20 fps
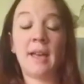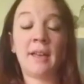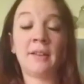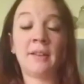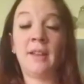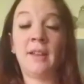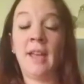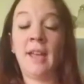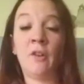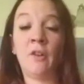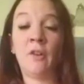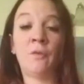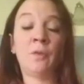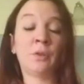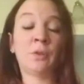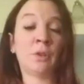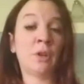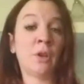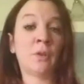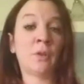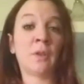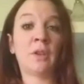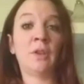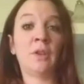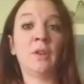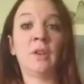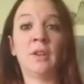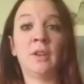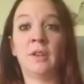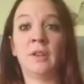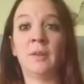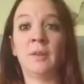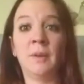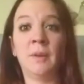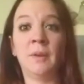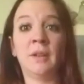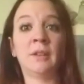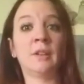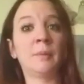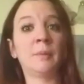helpful to know that you could
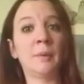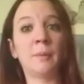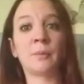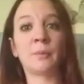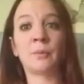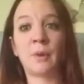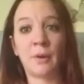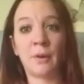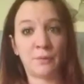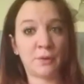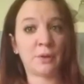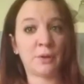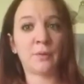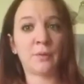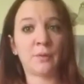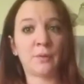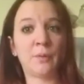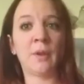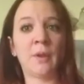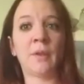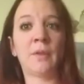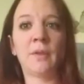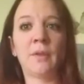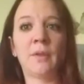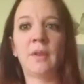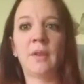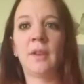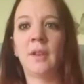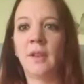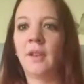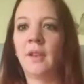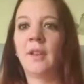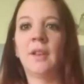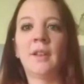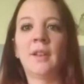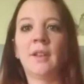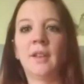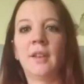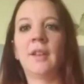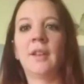be a little bit rougher with
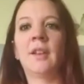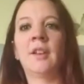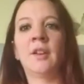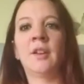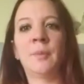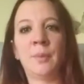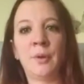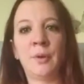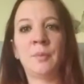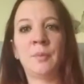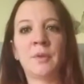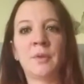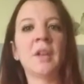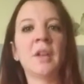your boobs.